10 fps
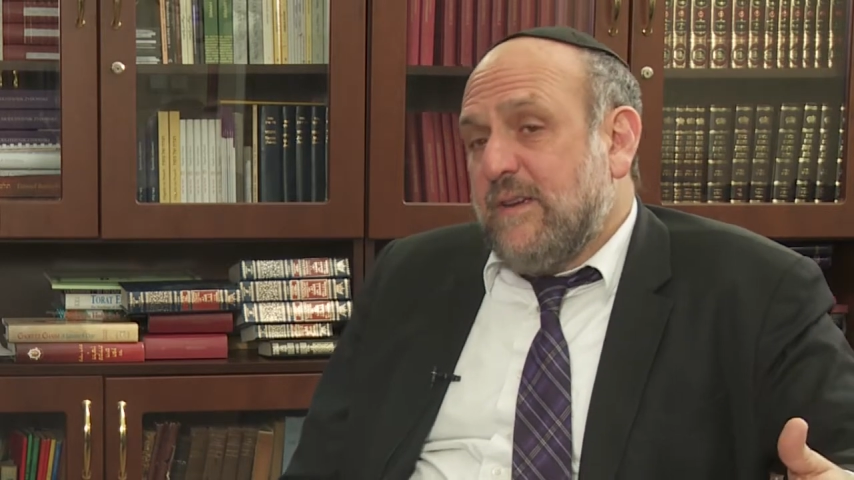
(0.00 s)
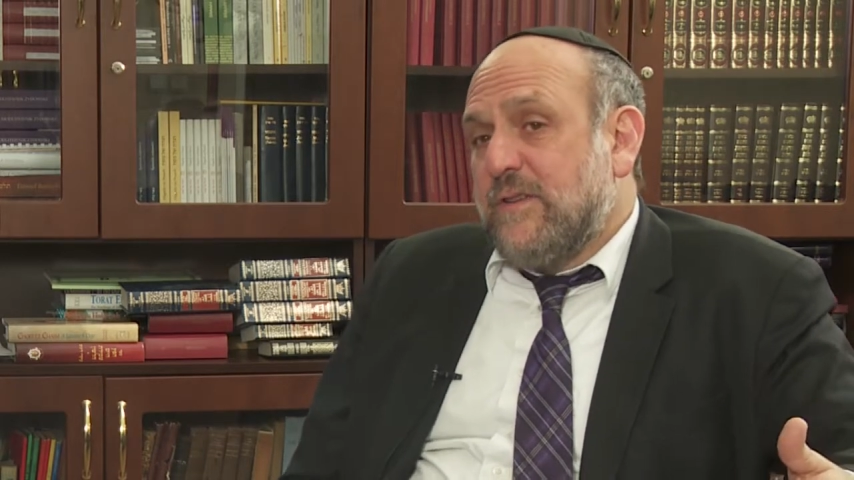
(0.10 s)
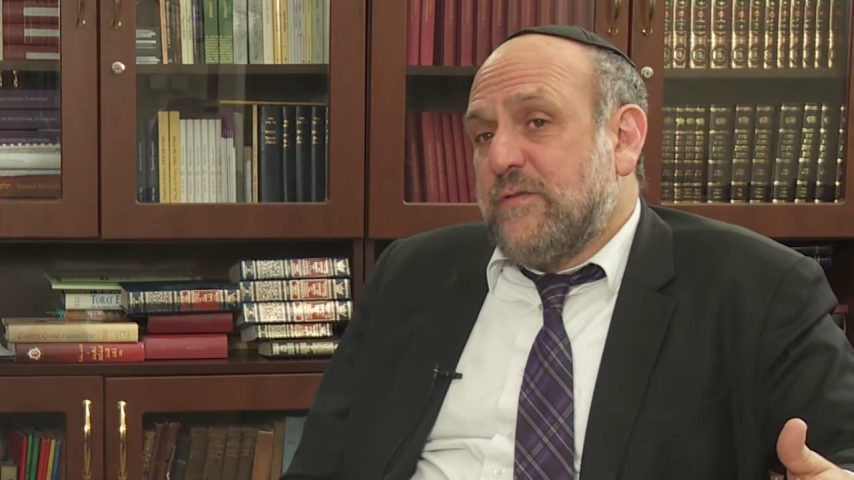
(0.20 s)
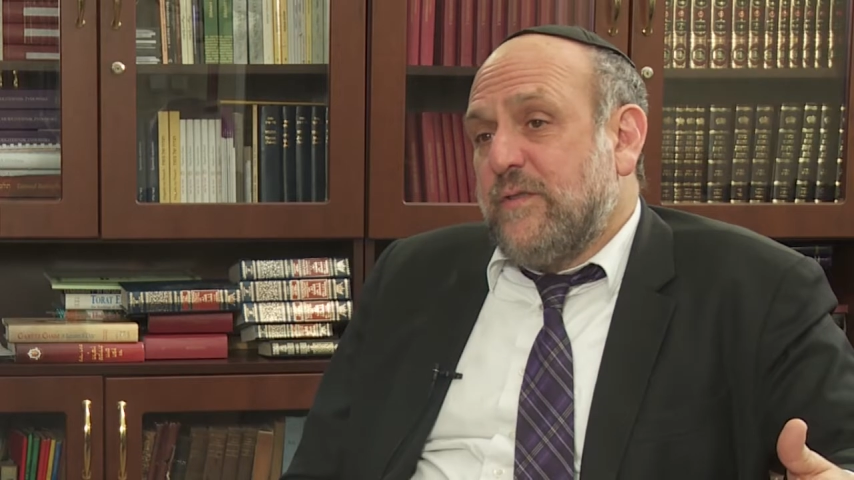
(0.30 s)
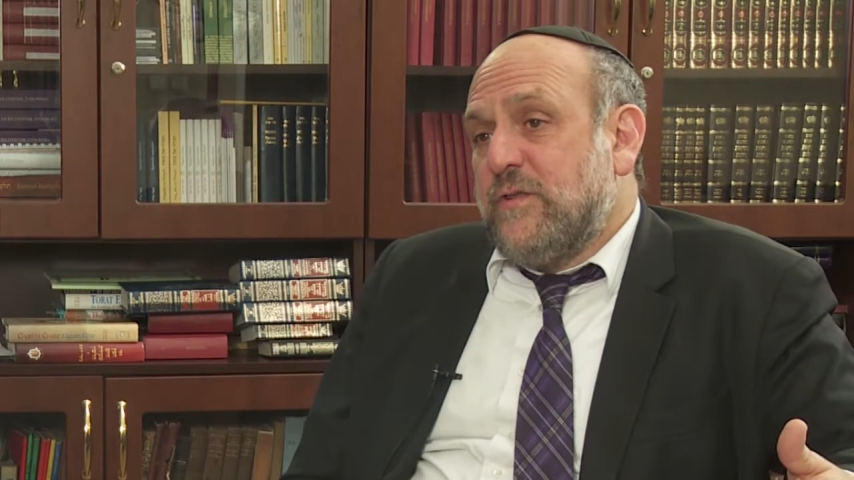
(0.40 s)

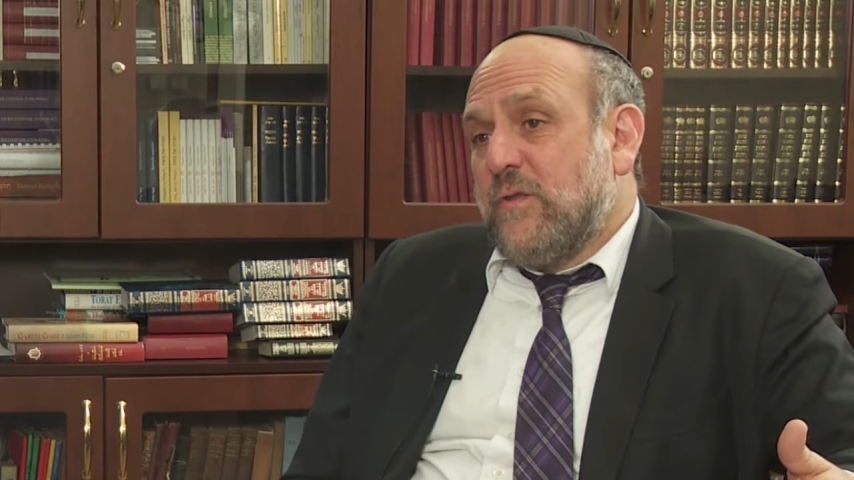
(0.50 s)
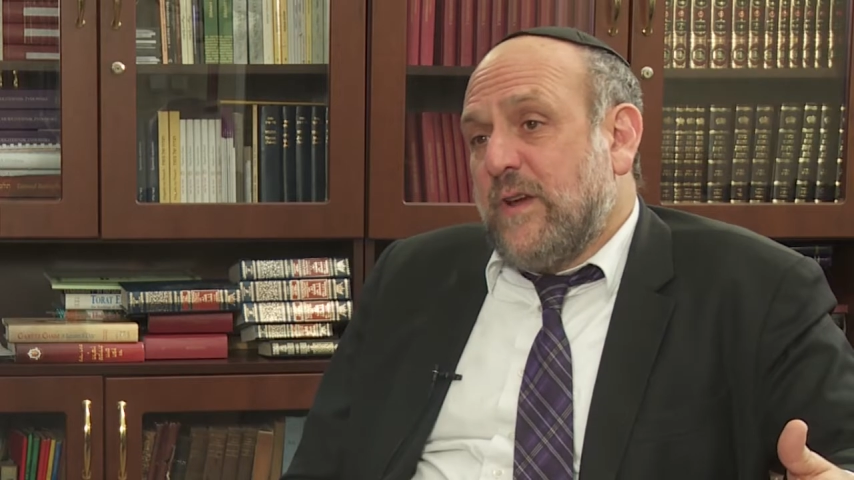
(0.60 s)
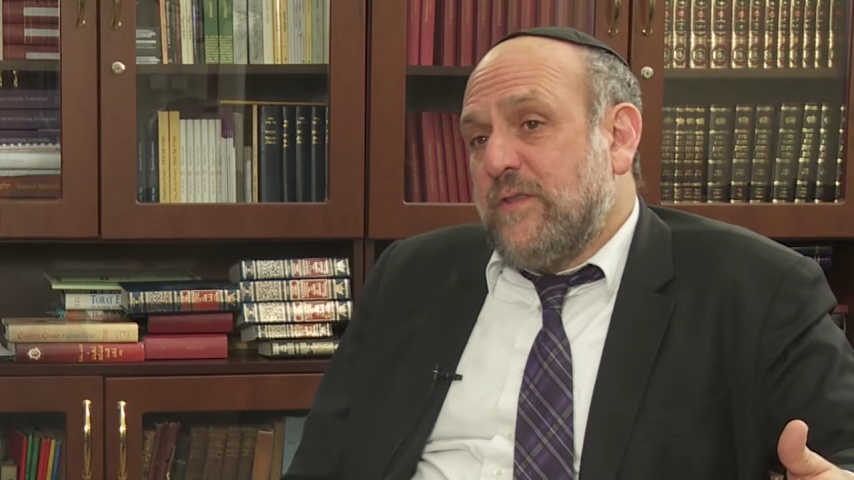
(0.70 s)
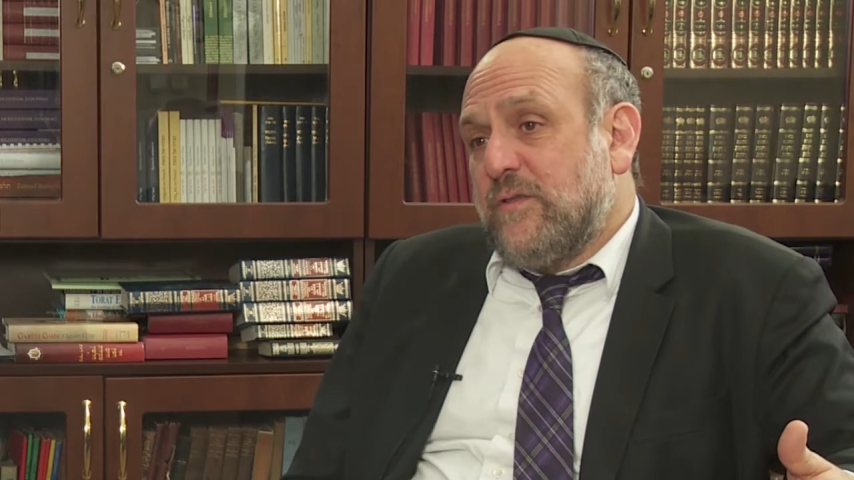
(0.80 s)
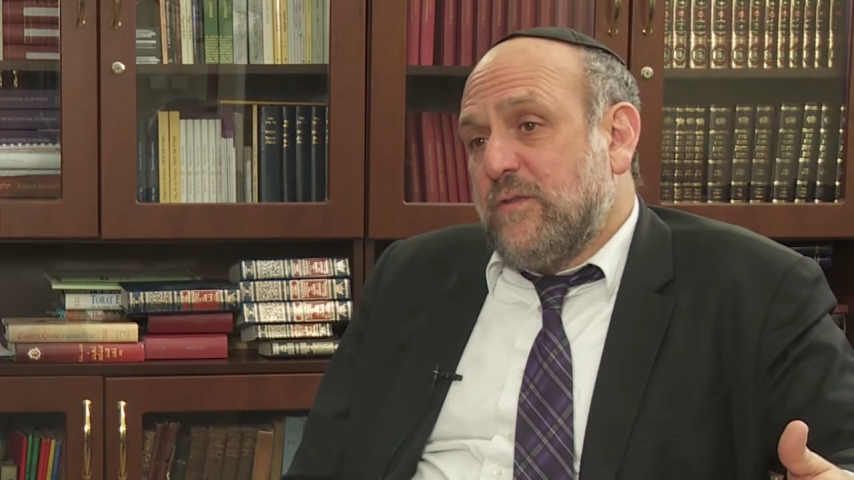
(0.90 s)
to
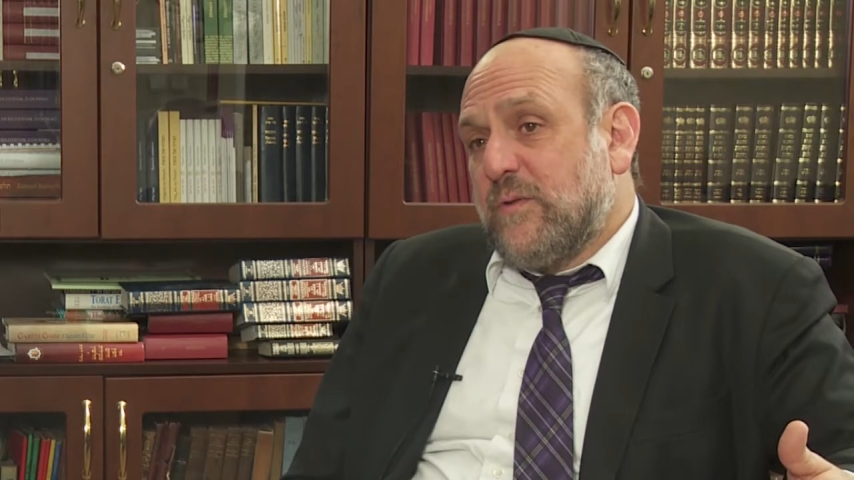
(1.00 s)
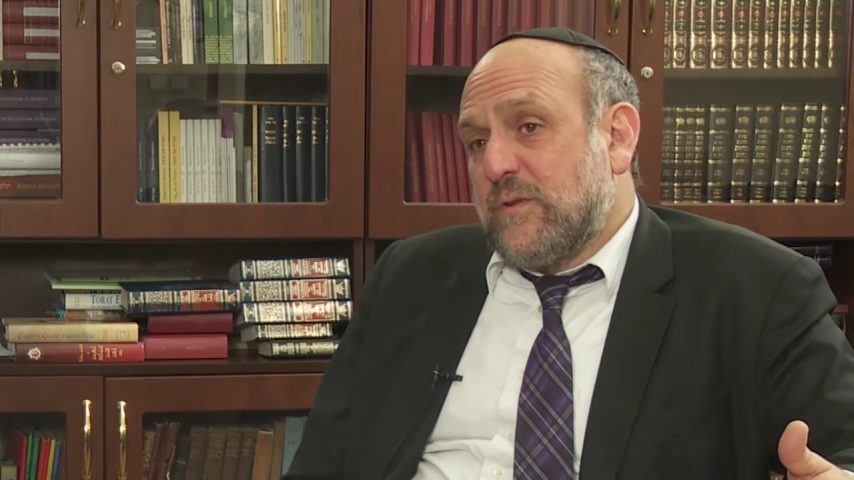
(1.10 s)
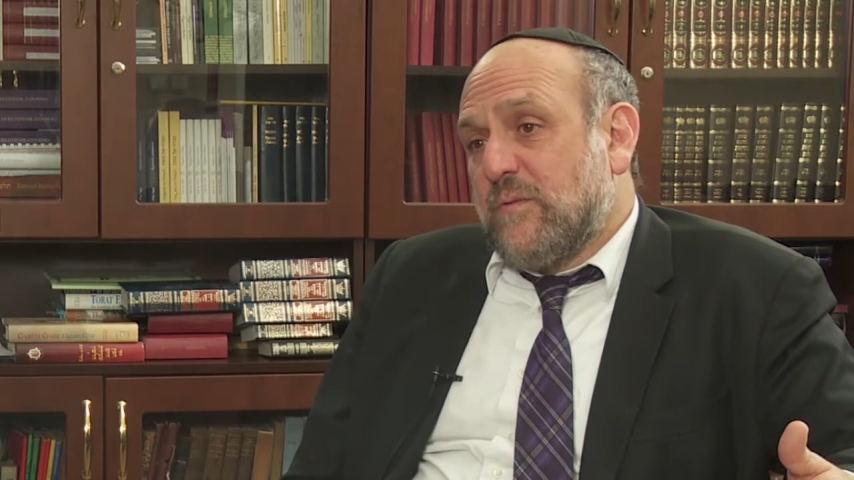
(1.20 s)
rejoin the Jewish